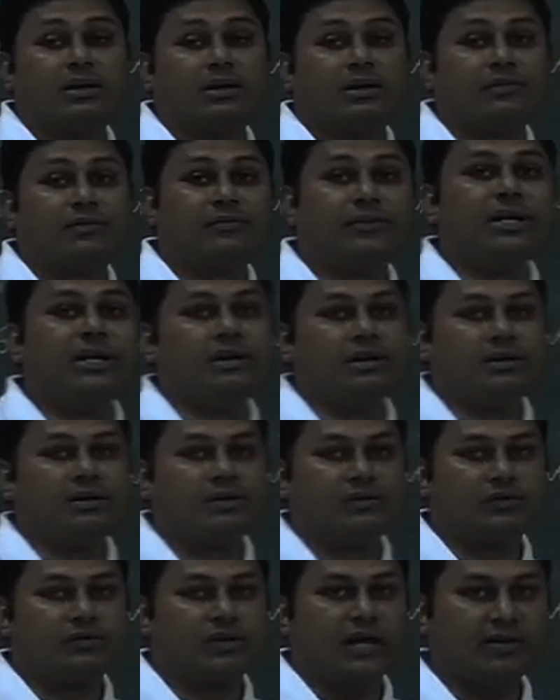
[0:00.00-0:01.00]
field.
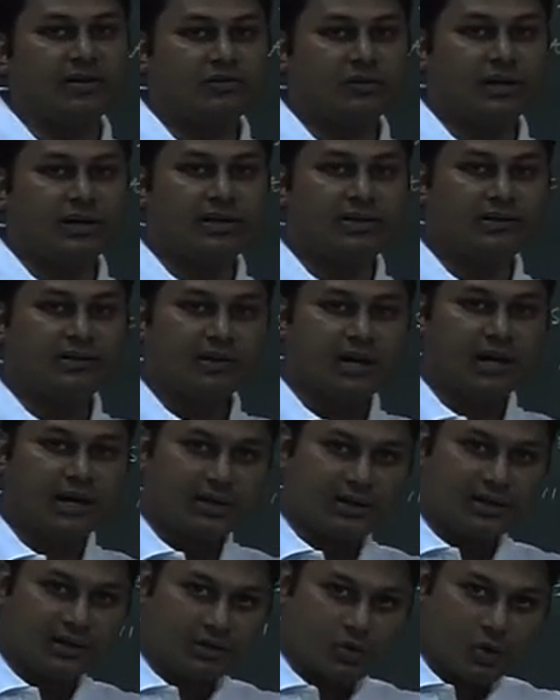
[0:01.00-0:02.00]
So that is why it is
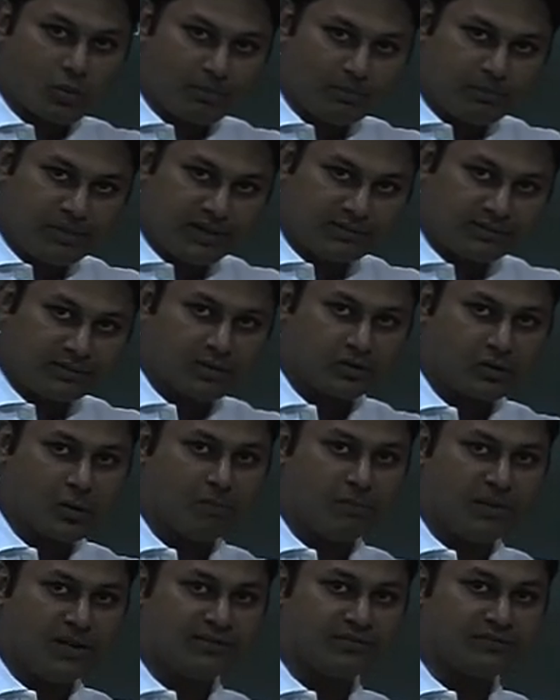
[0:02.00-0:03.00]
under complex
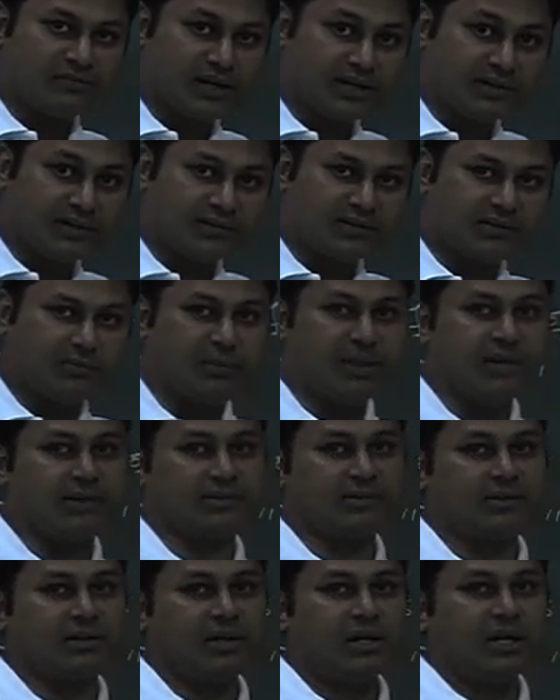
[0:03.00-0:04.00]
vector
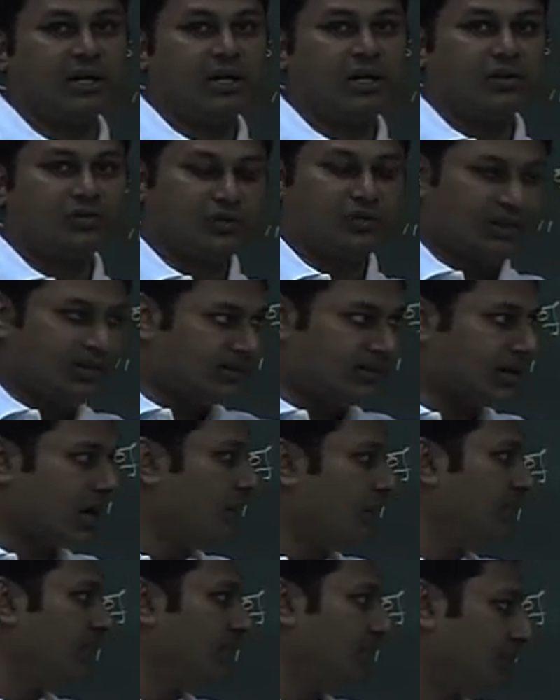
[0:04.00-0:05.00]
space. So this
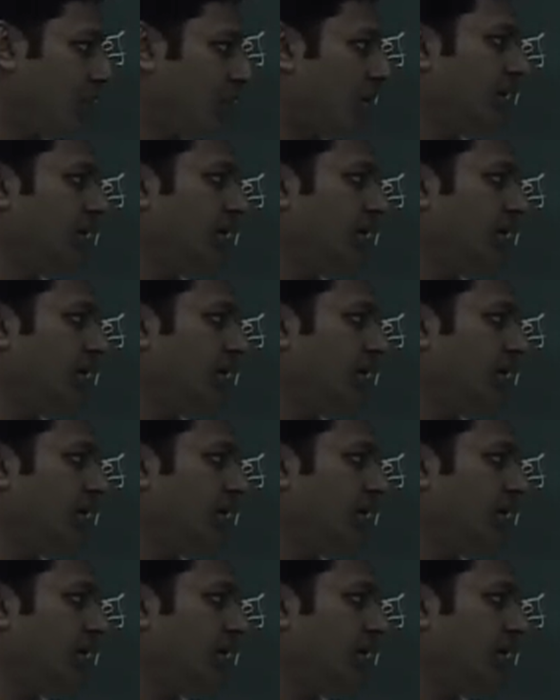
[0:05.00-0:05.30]
term is important